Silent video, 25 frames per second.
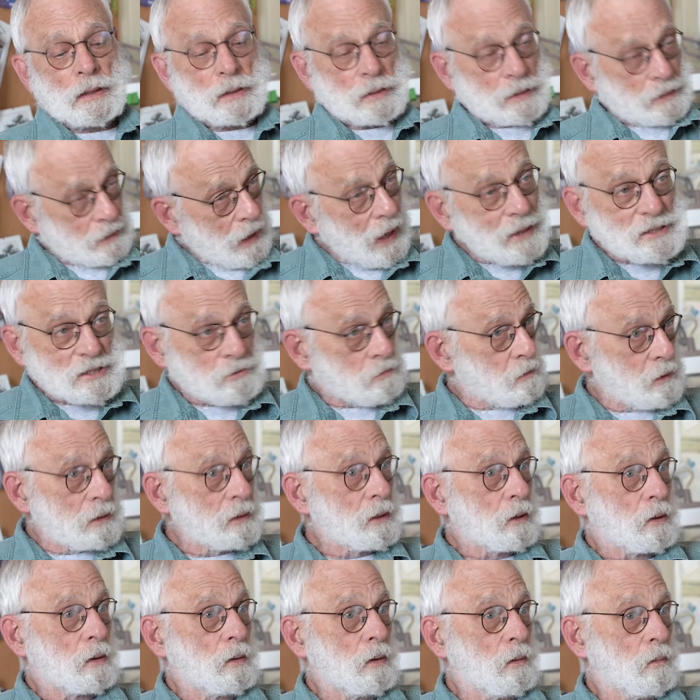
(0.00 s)
And that's
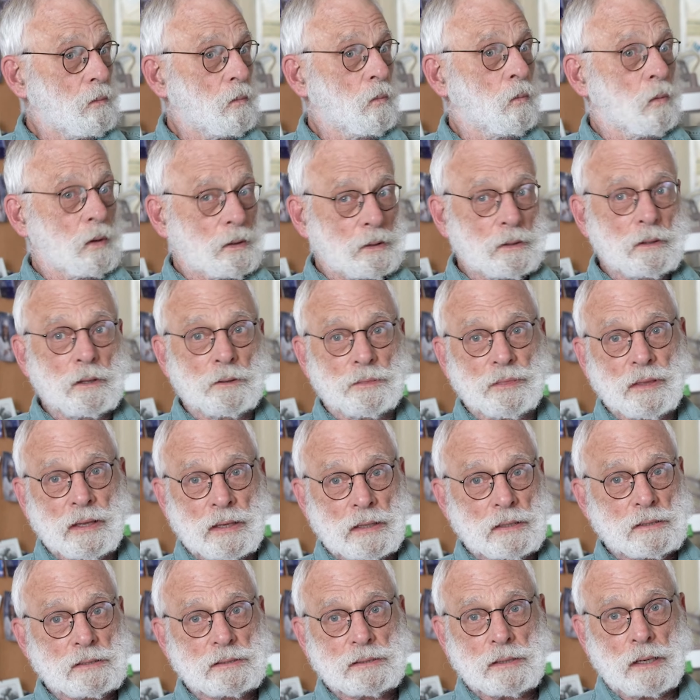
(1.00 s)
really one of the
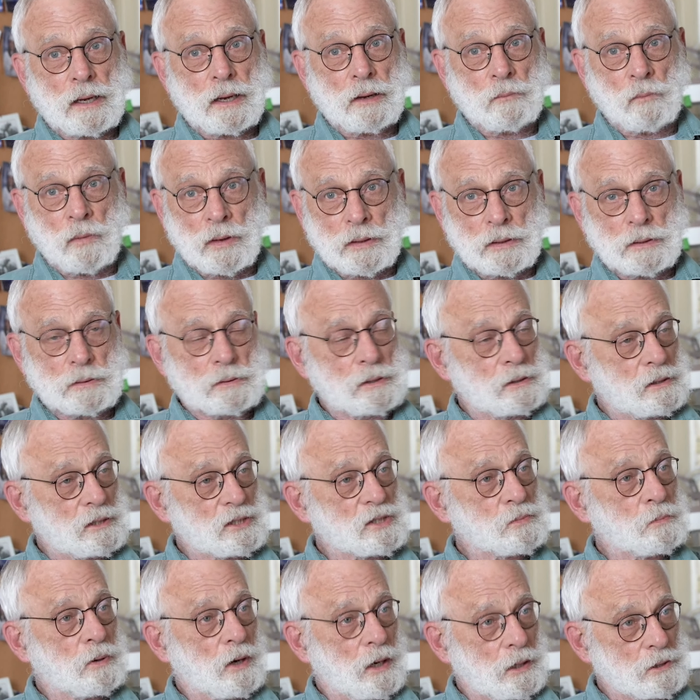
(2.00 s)
things I went into
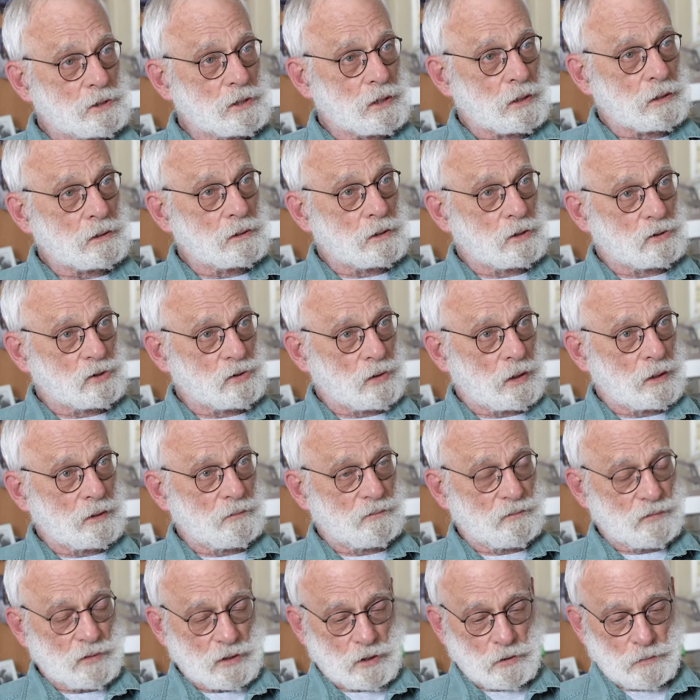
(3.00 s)
this project to try to
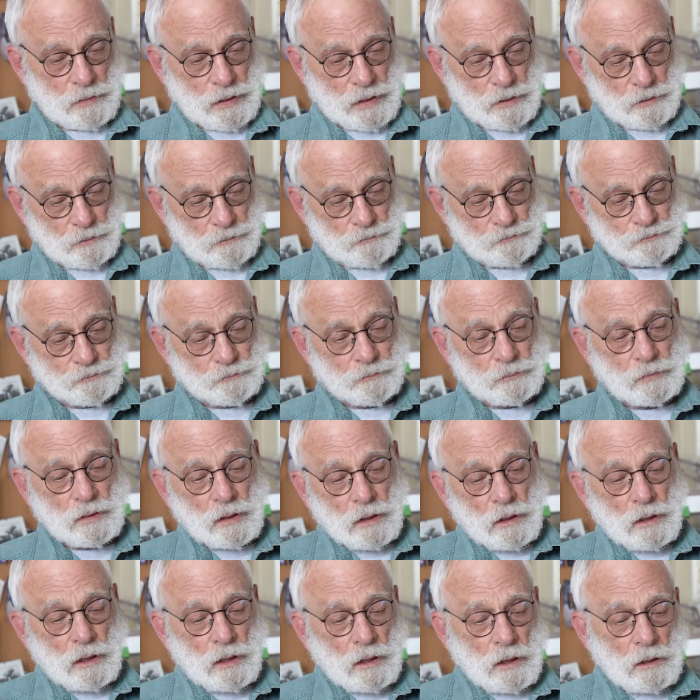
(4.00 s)
figure out.
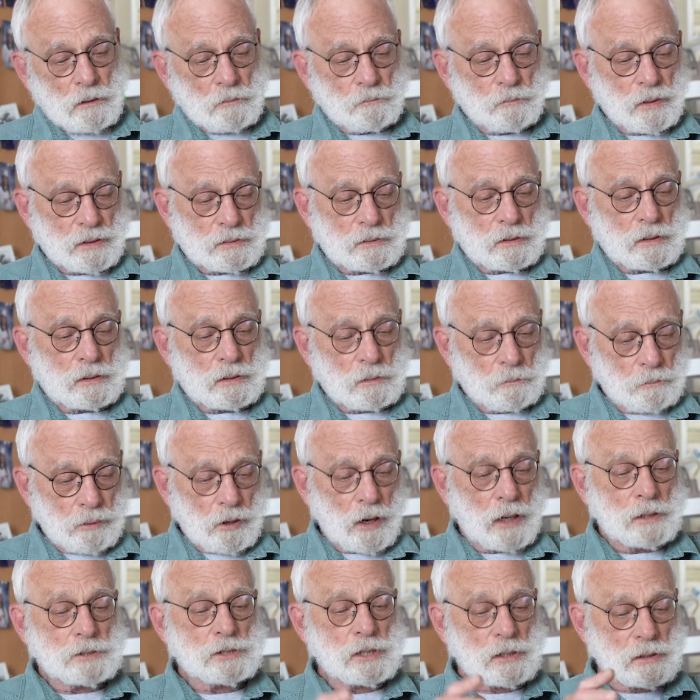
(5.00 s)
But the
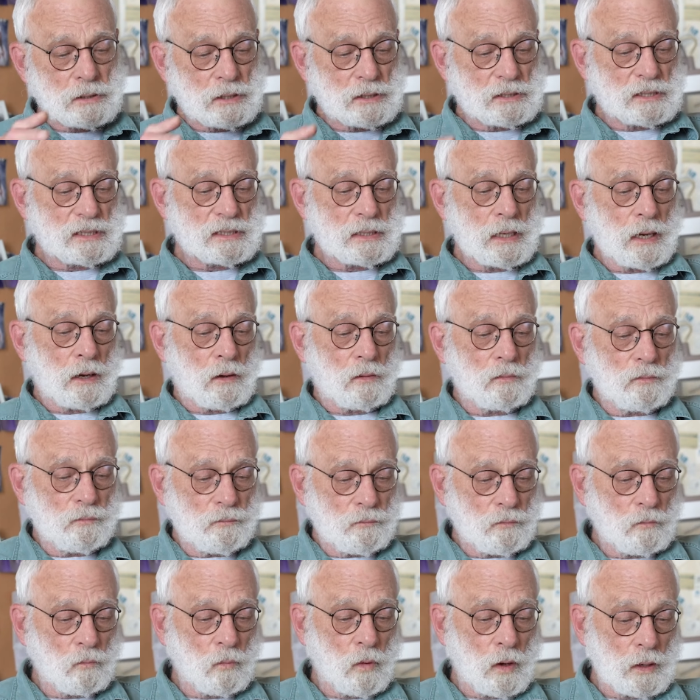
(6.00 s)
project
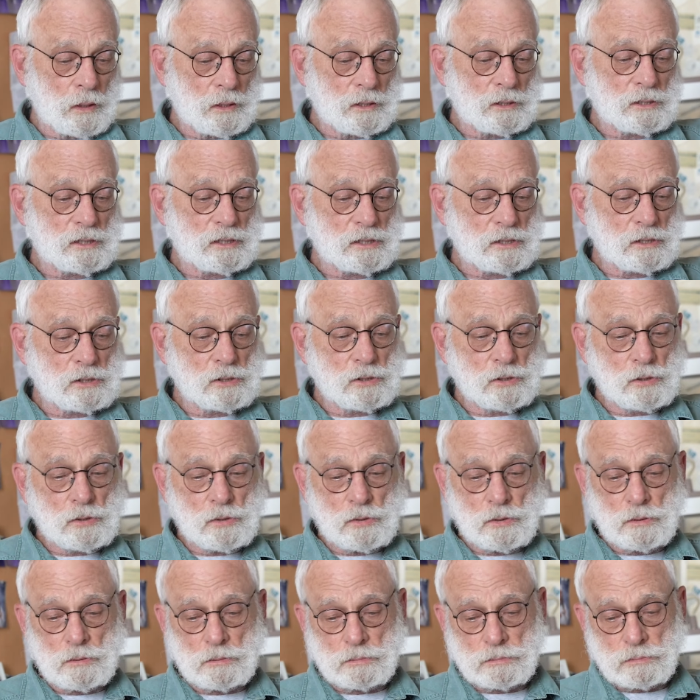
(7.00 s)
itself was
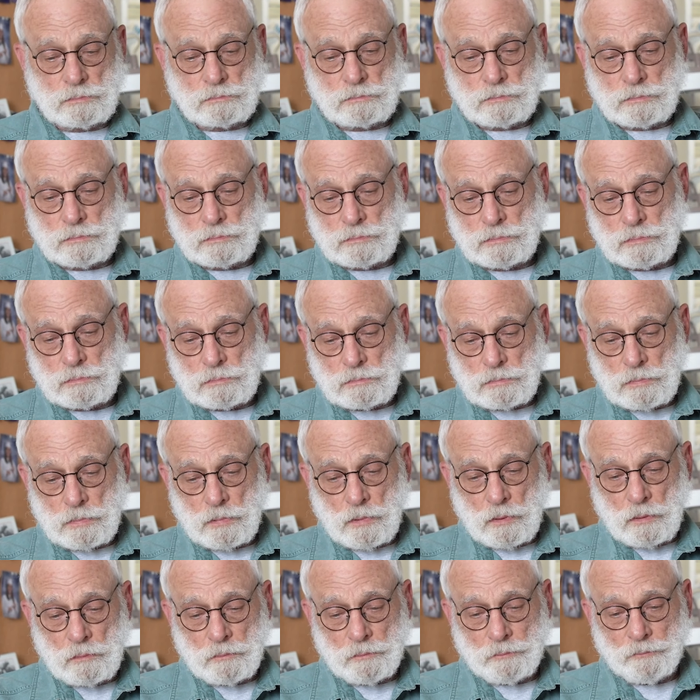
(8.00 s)
to
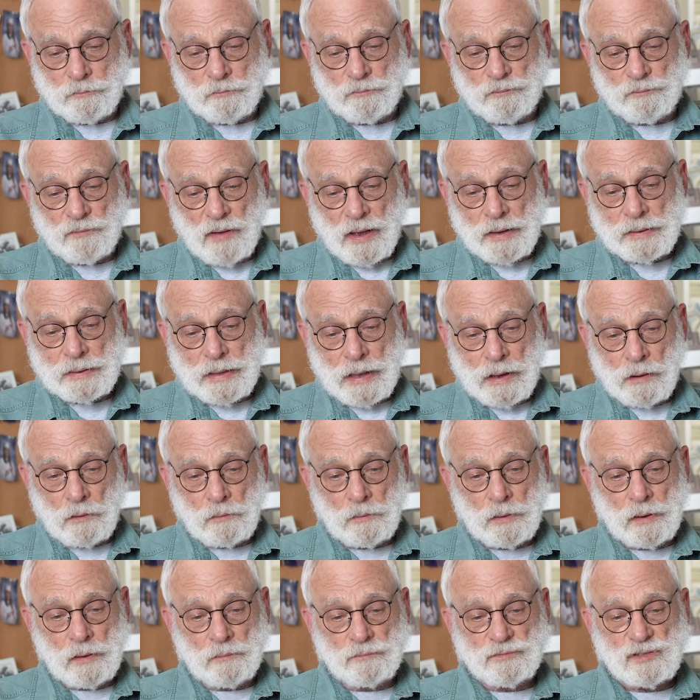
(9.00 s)
find out
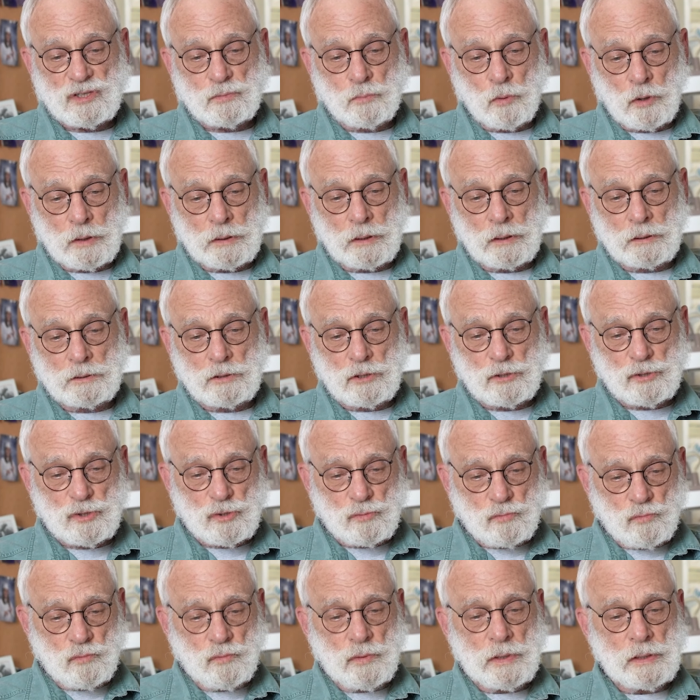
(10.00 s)
if sport
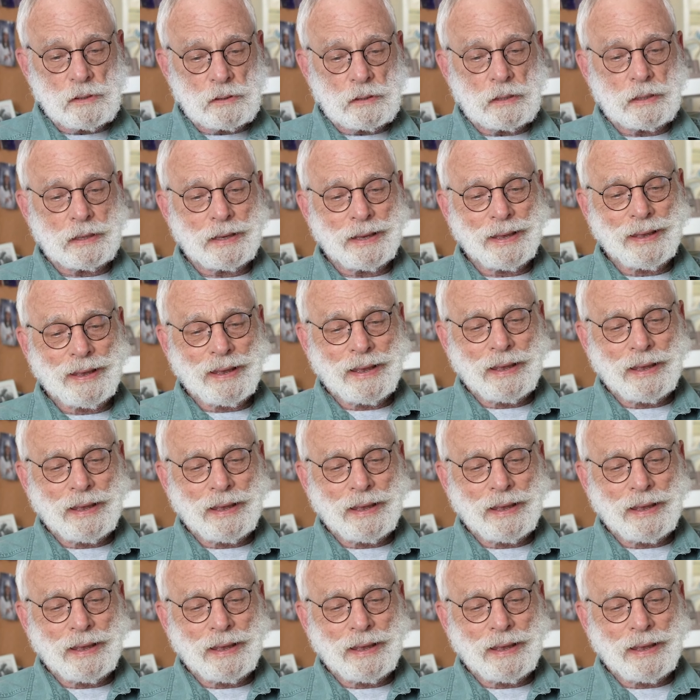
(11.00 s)
hunters really